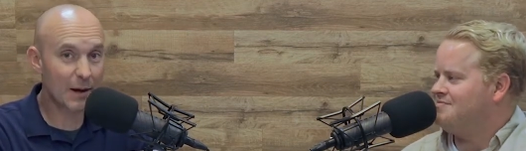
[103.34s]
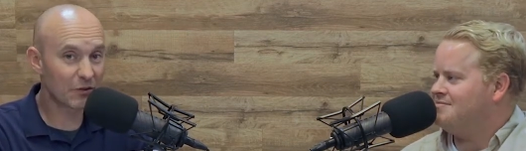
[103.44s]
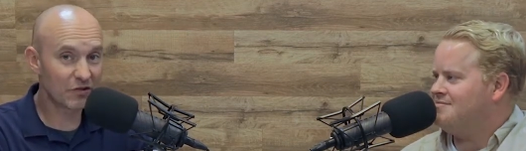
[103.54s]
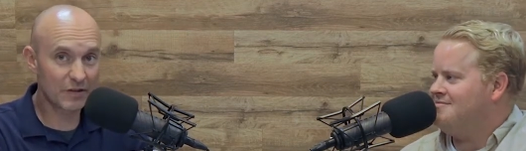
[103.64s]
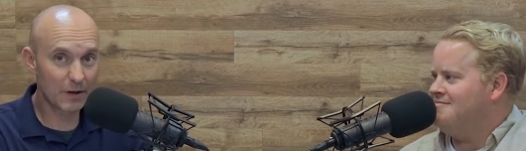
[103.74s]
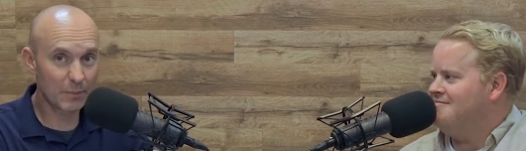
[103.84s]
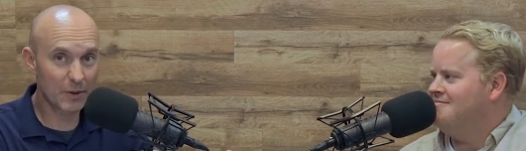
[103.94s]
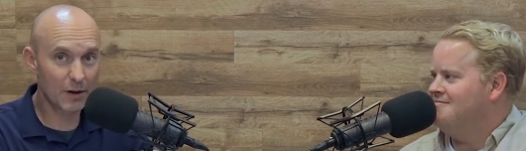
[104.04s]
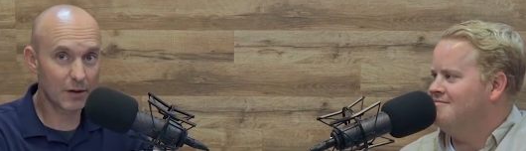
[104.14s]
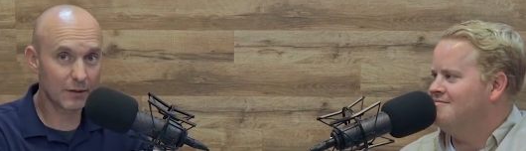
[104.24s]
Speaker 1: I was just telling
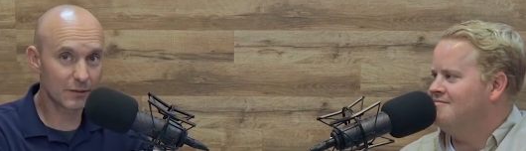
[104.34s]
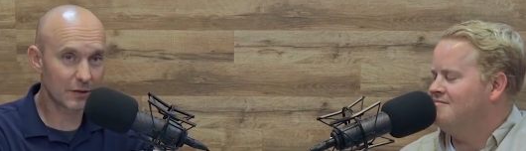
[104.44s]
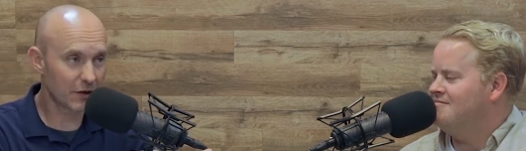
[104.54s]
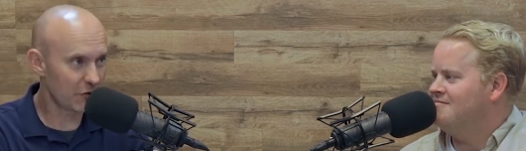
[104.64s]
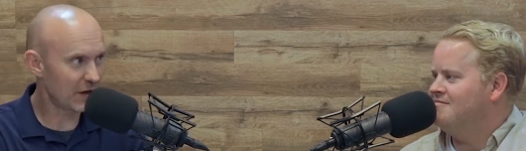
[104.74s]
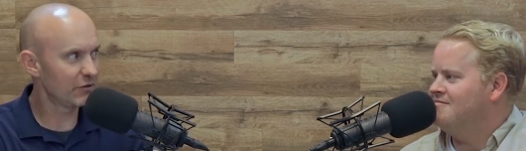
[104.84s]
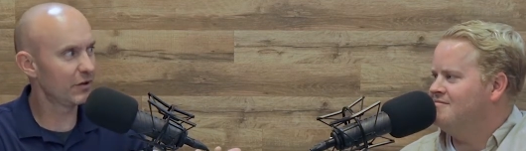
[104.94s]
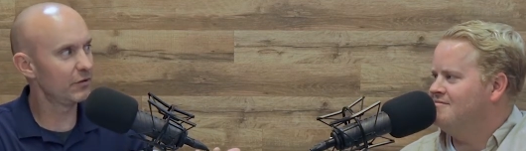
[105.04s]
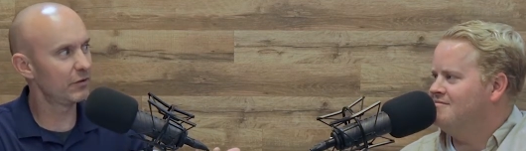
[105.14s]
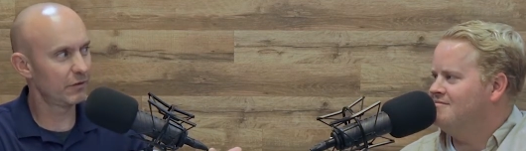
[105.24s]
Paul,
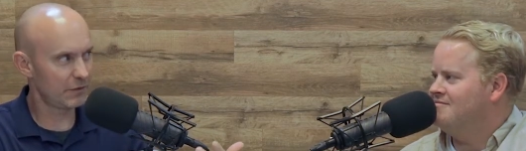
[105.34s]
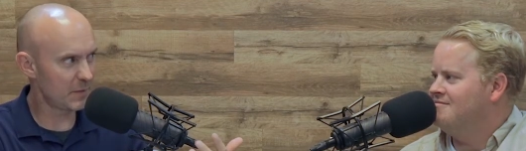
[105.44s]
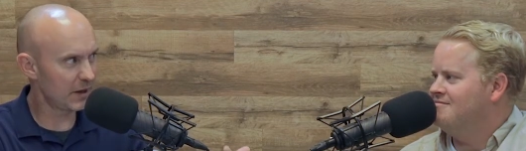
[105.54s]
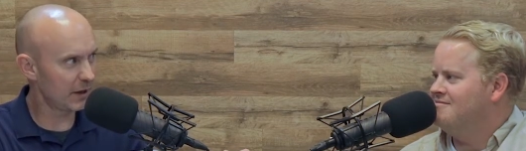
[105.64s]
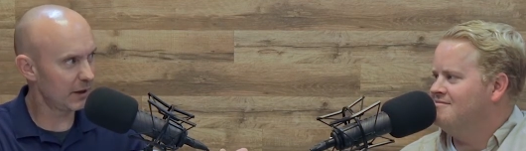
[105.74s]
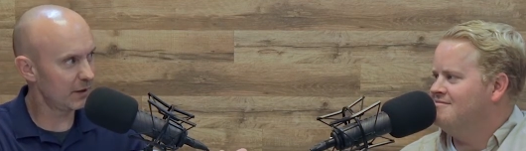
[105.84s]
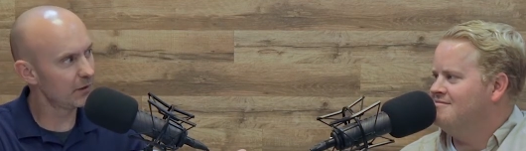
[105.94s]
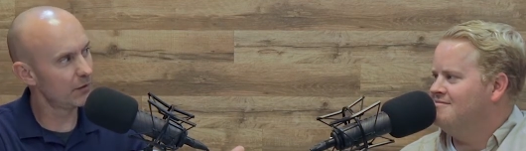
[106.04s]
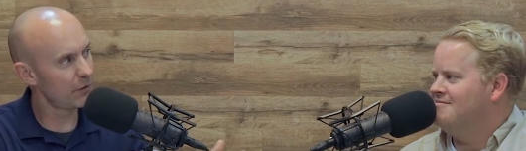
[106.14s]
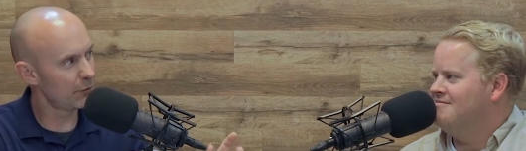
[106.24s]
congratulations for making it
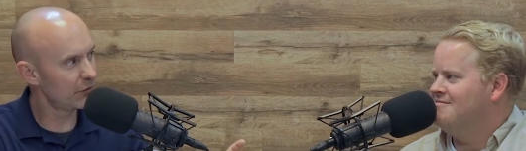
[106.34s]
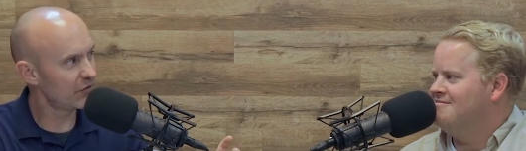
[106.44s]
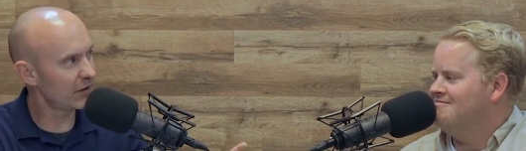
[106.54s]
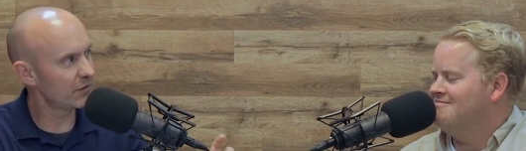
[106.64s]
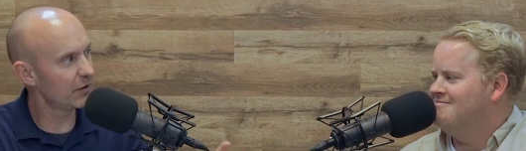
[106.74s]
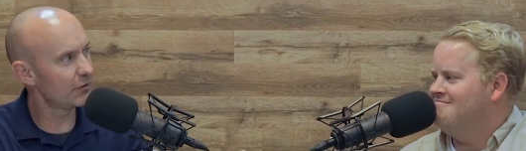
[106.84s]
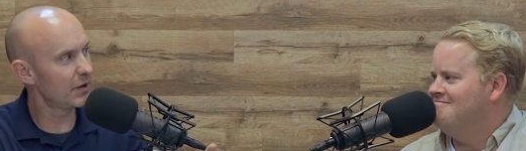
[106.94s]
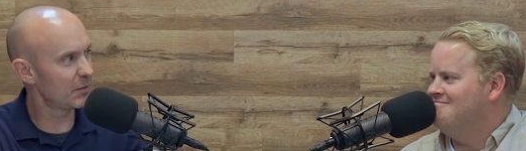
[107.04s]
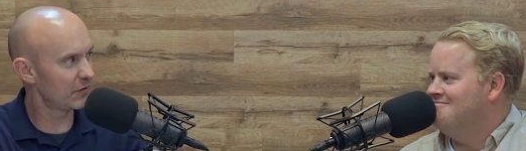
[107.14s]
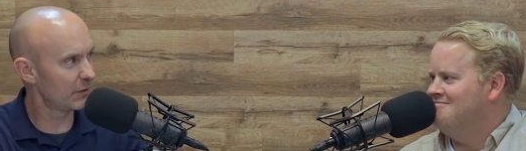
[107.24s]
through 600
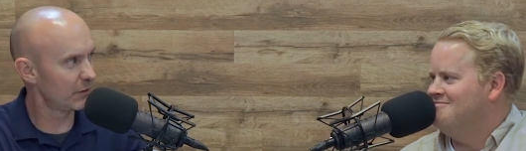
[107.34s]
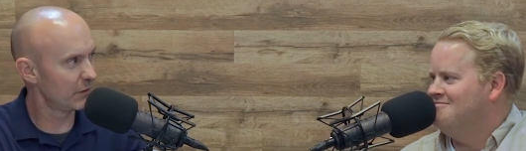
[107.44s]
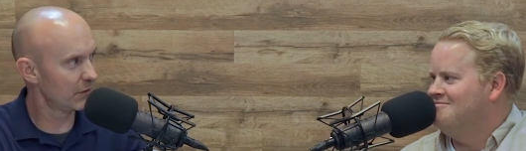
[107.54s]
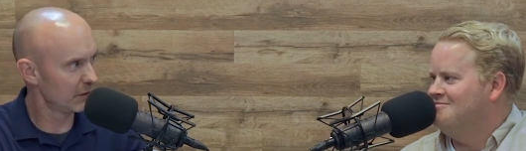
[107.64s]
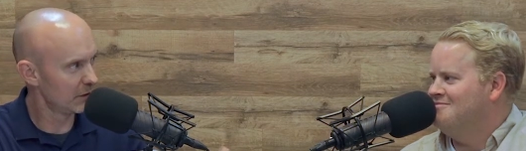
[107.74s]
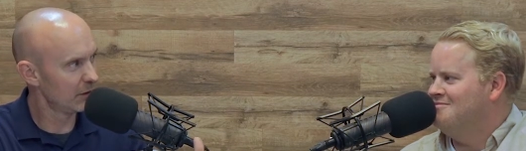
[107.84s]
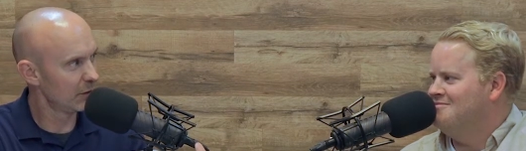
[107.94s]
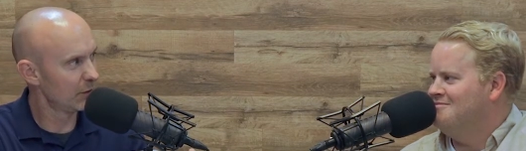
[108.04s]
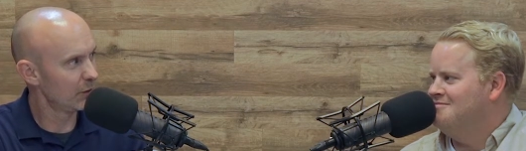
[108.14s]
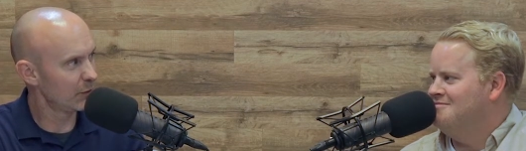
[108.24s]
episodes
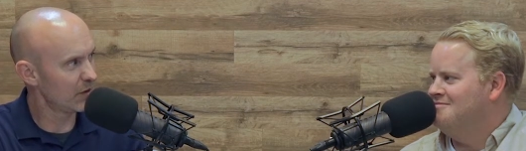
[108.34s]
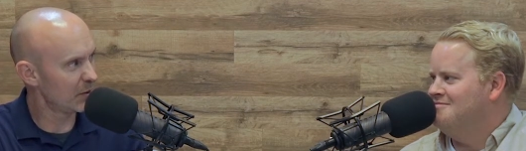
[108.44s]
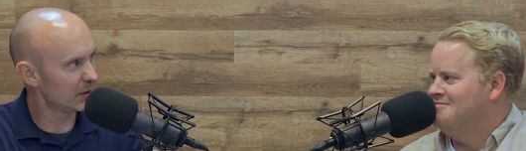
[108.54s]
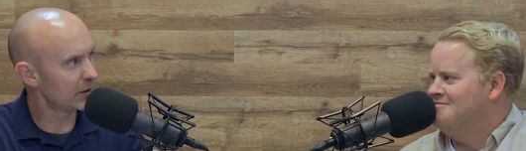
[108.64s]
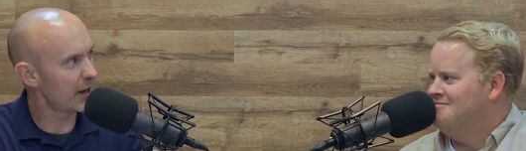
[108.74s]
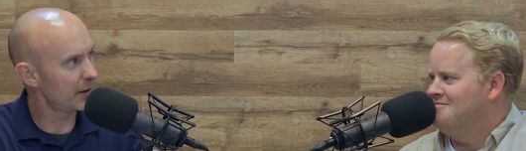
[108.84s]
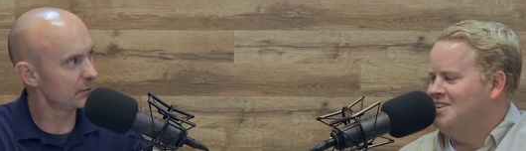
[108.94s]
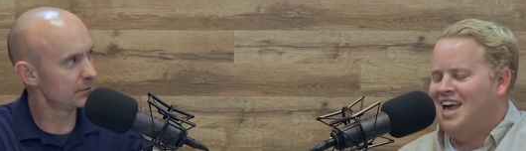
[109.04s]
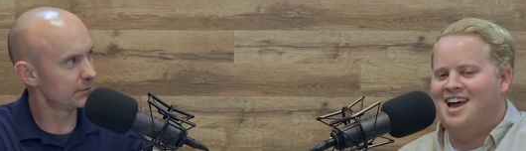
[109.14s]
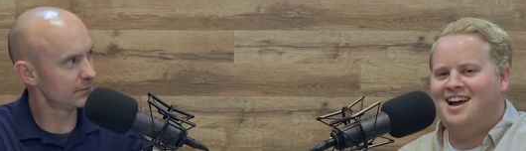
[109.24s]
with the bald guy.
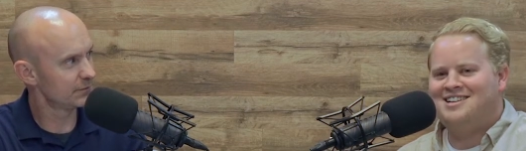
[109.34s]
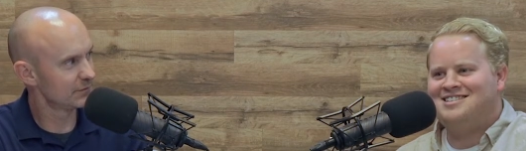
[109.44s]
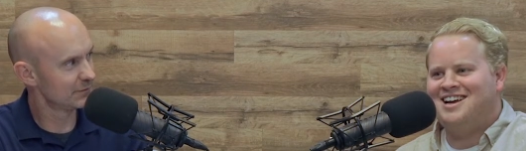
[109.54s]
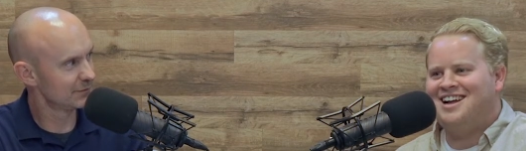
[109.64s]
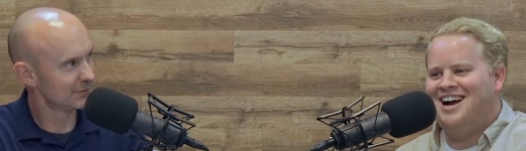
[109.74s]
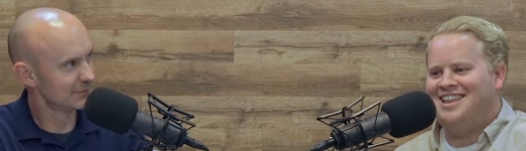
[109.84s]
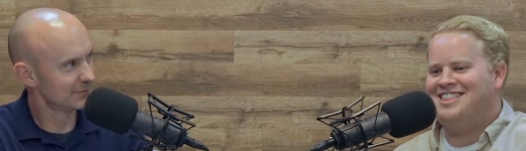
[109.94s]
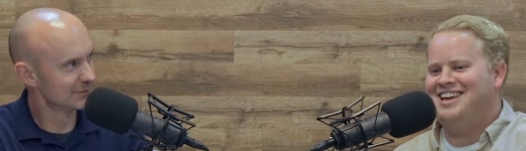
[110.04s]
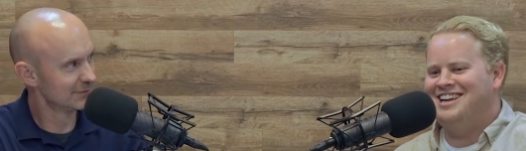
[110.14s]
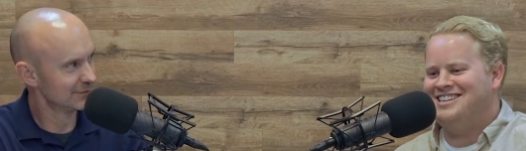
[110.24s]
Speaker 2: And I said, I
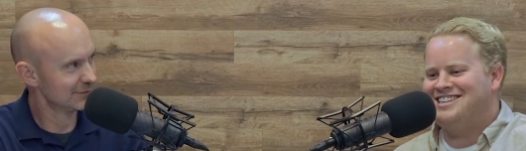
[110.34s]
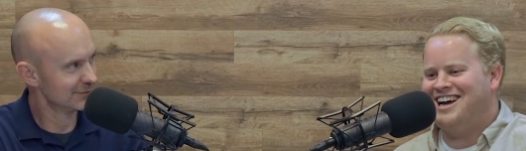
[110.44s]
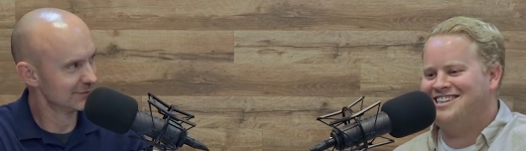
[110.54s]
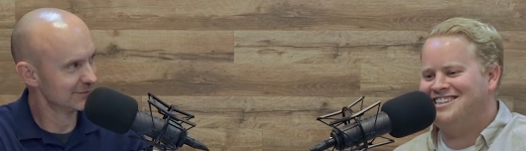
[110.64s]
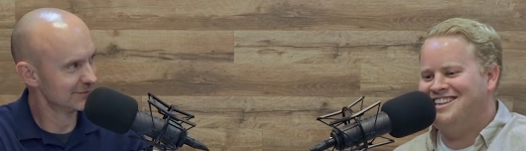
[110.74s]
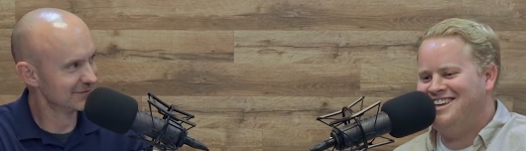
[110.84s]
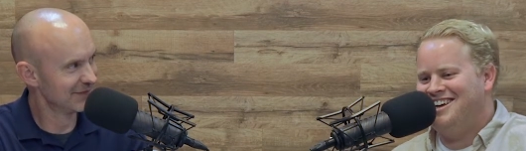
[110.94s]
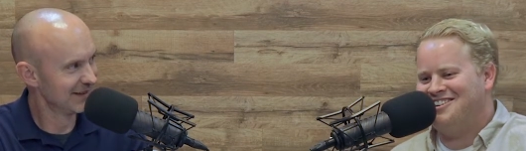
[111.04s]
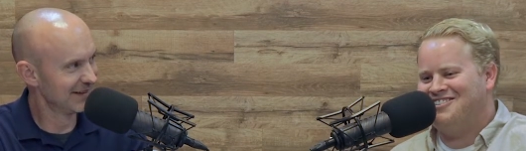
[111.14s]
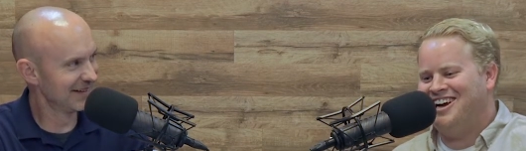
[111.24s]
think it's actually the
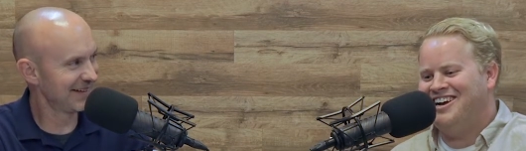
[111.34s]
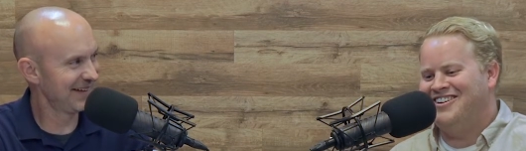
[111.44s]
other way